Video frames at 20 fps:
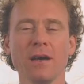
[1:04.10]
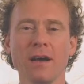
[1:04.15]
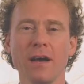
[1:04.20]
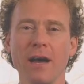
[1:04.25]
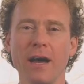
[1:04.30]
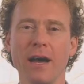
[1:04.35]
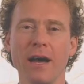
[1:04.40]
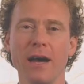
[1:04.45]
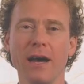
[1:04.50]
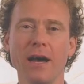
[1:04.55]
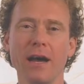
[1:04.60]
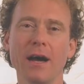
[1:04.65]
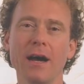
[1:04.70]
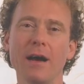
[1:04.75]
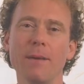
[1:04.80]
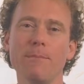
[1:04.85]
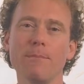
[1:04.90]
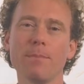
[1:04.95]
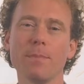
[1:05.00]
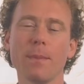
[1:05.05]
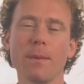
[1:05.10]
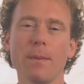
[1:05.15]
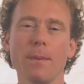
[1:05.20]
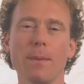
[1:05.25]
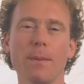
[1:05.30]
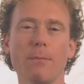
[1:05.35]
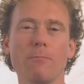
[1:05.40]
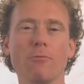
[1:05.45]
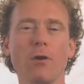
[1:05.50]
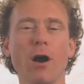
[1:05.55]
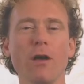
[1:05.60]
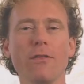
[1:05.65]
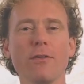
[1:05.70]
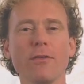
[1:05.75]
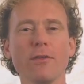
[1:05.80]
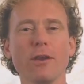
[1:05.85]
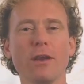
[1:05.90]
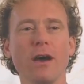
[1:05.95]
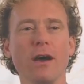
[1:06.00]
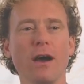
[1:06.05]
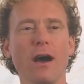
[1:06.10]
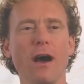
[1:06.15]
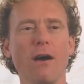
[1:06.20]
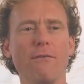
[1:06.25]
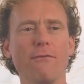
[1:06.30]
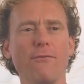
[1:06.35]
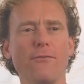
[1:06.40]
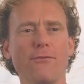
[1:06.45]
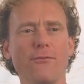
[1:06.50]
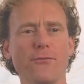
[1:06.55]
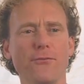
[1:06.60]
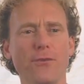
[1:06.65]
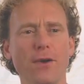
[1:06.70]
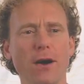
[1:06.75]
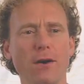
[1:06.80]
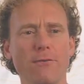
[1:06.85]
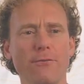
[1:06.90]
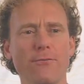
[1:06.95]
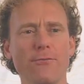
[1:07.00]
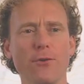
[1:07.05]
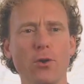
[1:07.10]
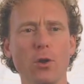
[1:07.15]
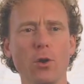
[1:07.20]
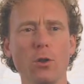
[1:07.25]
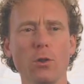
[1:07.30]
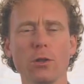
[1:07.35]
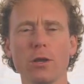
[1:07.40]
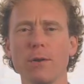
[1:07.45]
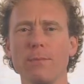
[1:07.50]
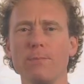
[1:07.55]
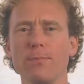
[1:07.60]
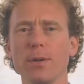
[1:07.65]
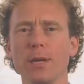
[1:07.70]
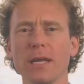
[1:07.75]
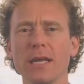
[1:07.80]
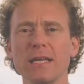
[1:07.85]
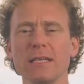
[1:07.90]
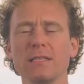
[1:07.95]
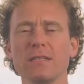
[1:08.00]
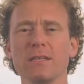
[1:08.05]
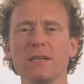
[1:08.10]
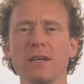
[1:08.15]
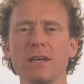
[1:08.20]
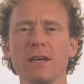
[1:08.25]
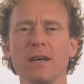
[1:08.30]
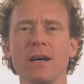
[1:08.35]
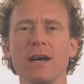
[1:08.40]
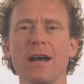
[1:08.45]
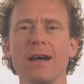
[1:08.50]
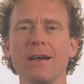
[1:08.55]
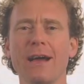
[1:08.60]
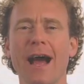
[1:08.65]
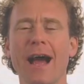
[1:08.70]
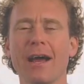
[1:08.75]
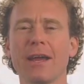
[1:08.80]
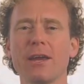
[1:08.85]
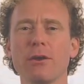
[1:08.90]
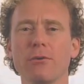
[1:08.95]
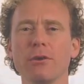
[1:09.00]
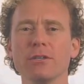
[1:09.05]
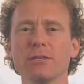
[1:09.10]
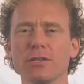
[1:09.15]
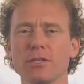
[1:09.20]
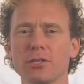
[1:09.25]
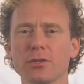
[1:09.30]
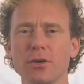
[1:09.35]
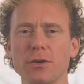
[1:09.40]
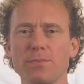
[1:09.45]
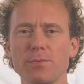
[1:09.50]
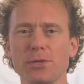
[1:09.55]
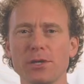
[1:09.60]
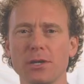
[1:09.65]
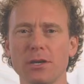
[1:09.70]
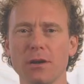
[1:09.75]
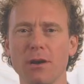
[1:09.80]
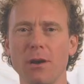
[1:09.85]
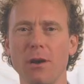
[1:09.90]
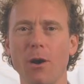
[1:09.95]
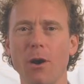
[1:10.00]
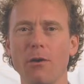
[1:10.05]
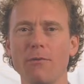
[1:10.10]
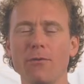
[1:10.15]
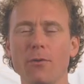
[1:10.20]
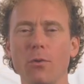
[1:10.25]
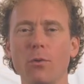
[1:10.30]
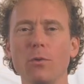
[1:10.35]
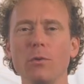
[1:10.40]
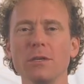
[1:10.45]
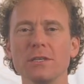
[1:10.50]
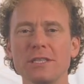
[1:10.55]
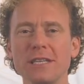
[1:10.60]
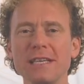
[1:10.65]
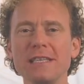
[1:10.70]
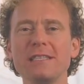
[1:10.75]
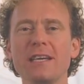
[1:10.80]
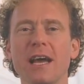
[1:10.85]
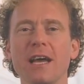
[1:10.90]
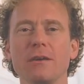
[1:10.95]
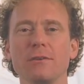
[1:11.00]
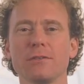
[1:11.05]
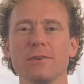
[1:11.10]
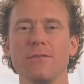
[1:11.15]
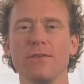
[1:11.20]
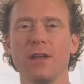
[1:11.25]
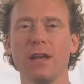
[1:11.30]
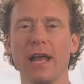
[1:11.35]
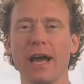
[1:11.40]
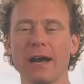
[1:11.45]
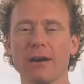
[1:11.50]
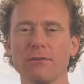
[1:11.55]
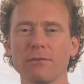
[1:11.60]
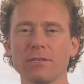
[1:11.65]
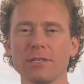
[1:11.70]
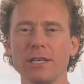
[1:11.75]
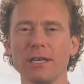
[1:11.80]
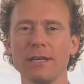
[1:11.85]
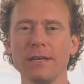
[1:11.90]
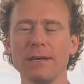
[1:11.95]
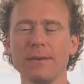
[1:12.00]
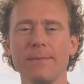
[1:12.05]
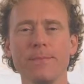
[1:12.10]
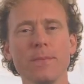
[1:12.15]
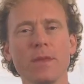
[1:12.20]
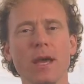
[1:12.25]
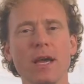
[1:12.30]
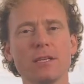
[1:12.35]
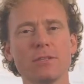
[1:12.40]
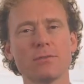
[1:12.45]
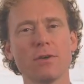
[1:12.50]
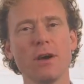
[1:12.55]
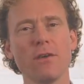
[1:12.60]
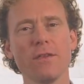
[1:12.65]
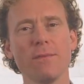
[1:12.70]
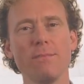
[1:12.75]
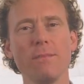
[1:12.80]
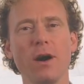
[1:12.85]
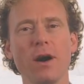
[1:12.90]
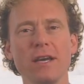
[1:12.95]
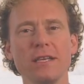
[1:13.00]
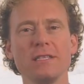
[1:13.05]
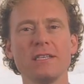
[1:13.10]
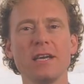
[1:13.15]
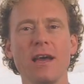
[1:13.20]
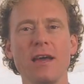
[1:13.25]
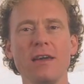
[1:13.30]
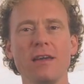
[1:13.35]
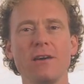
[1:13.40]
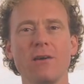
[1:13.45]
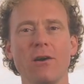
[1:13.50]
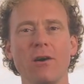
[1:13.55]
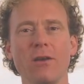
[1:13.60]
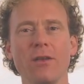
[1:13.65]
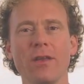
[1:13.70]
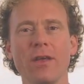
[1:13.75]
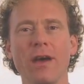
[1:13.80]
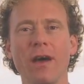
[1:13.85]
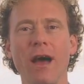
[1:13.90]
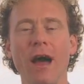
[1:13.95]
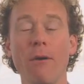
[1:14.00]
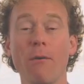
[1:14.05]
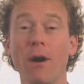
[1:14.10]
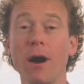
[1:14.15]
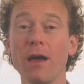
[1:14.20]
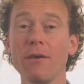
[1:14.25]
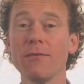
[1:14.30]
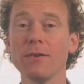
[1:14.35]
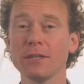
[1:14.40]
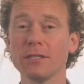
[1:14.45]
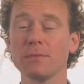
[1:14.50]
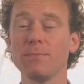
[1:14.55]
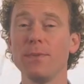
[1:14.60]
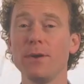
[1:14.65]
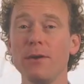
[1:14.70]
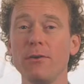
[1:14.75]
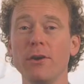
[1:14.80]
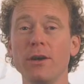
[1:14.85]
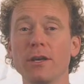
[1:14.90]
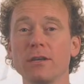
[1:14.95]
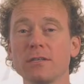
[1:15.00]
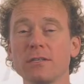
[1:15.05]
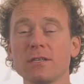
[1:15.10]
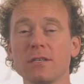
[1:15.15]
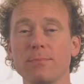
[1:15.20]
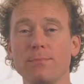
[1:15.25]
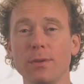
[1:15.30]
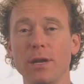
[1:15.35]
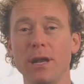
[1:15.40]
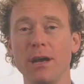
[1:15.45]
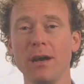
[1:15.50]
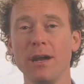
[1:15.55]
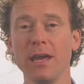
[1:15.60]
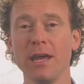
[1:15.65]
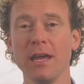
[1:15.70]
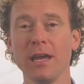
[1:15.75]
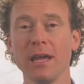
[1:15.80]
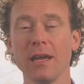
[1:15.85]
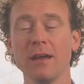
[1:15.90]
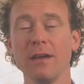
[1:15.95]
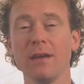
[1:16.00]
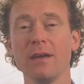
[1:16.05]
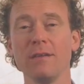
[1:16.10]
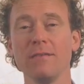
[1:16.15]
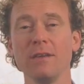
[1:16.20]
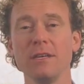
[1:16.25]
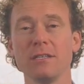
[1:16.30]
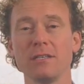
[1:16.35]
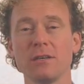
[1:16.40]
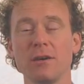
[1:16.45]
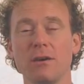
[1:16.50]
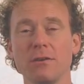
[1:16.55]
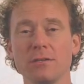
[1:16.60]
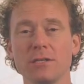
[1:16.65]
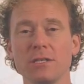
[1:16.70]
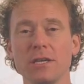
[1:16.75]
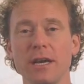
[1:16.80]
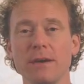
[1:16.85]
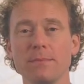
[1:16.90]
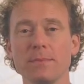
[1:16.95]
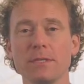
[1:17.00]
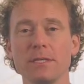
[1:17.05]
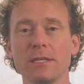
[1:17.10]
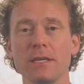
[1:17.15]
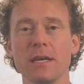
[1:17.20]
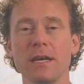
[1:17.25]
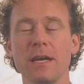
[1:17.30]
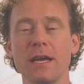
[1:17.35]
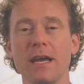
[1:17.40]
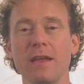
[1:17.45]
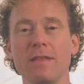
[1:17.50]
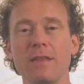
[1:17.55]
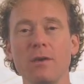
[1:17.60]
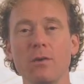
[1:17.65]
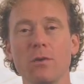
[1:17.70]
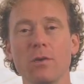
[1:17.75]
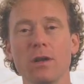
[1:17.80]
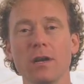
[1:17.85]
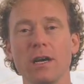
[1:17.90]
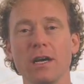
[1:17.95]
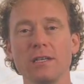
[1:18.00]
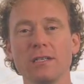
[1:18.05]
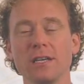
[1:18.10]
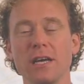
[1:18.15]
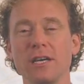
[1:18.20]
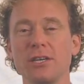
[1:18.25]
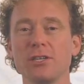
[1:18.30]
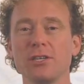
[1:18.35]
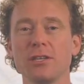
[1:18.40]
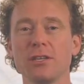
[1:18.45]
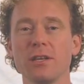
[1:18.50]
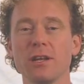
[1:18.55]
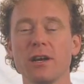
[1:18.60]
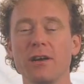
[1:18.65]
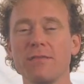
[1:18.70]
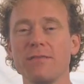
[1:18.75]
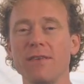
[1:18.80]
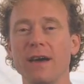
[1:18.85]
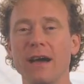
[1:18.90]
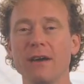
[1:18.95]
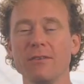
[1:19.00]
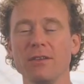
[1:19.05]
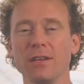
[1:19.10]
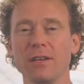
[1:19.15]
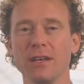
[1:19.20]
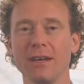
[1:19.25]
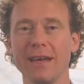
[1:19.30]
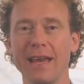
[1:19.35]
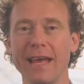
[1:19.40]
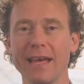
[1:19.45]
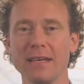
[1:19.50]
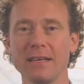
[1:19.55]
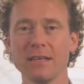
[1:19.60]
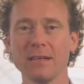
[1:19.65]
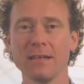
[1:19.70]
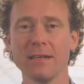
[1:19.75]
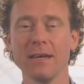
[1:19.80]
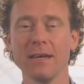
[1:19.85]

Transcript: rather than a full, complete, accurate description of all the details of holacracy. It's rather my take on how I've experienced applying these concepts in the organization that I founded and led